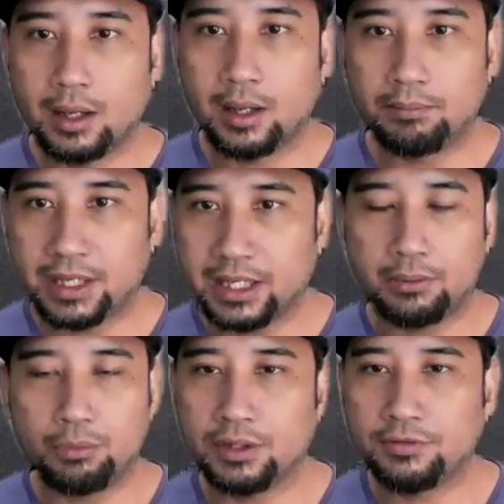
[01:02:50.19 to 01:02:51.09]
But yeah, I
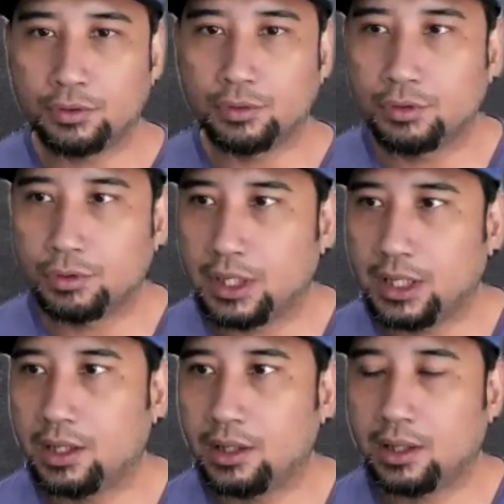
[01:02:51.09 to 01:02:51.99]
would love to
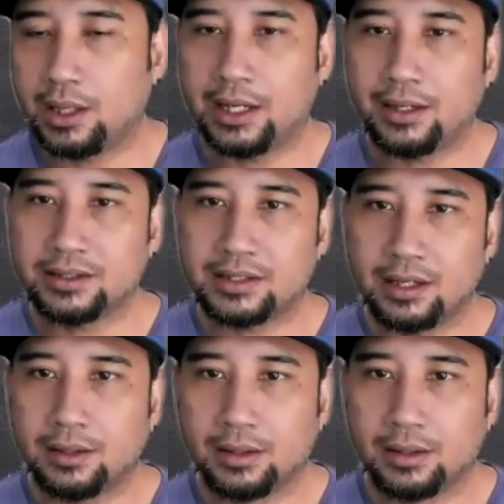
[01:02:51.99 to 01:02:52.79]
hear and understand.